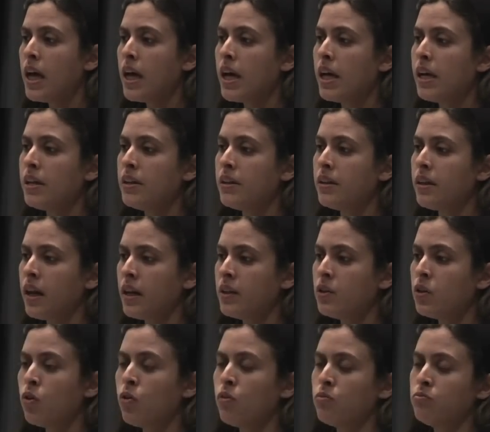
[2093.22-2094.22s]
and I
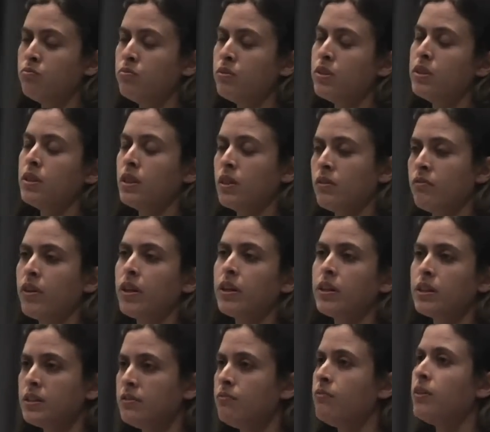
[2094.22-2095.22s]
know there are
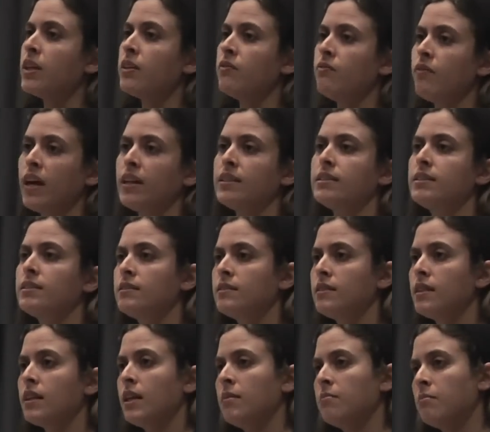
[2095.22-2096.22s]
various vegan vets
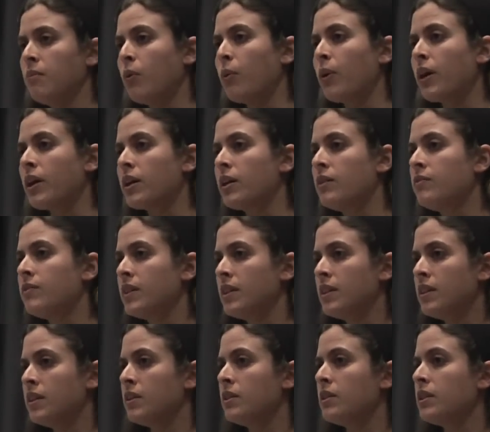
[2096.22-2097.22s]
that I'm aware of
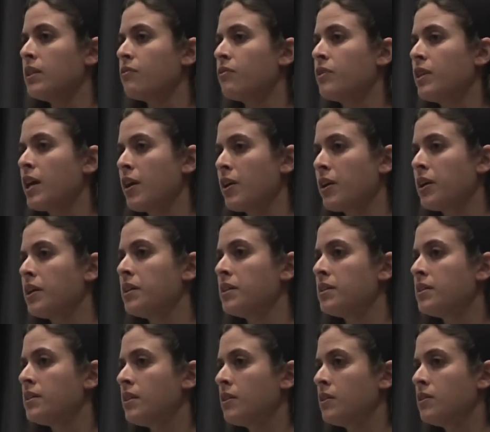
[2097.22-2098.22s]
in different
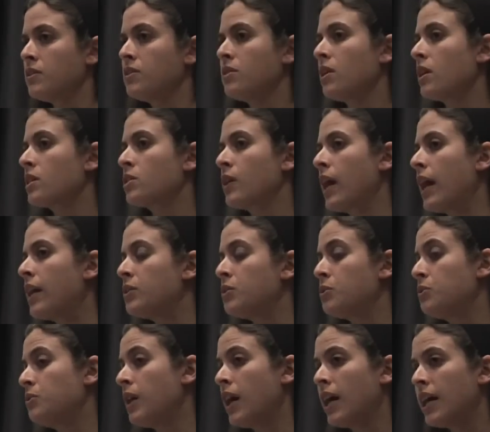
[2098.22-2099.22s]
areas. There's Dr.
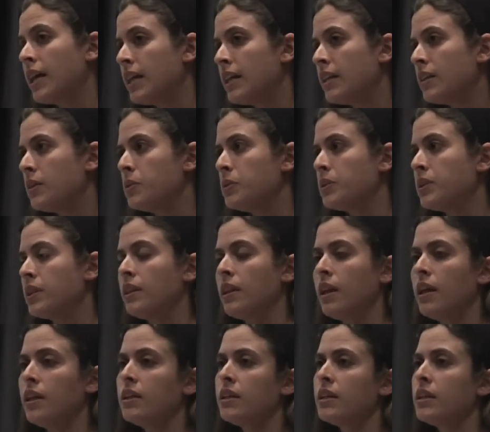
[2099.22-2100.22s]
Andrew Knight, who's in
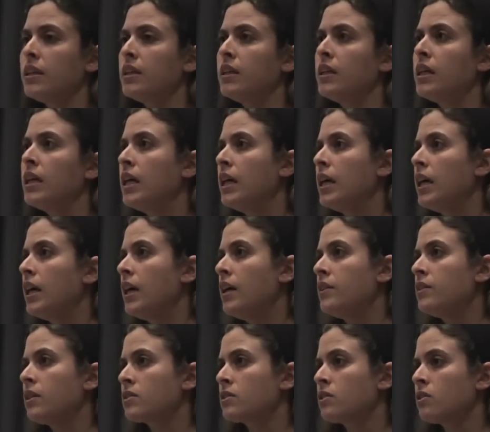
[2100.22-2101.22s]
London,
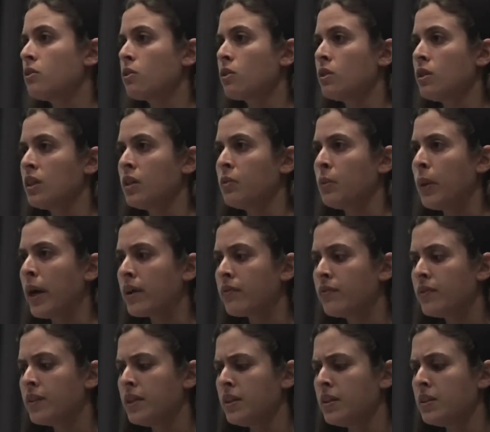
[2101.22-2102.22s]
Dr. Laura Lee
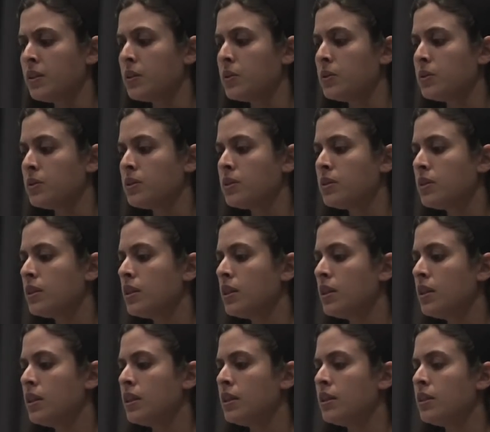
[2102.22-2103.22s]
Wakefield, who's
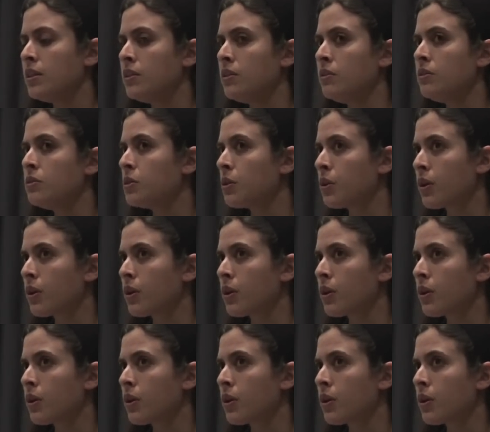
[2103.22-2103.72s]
in New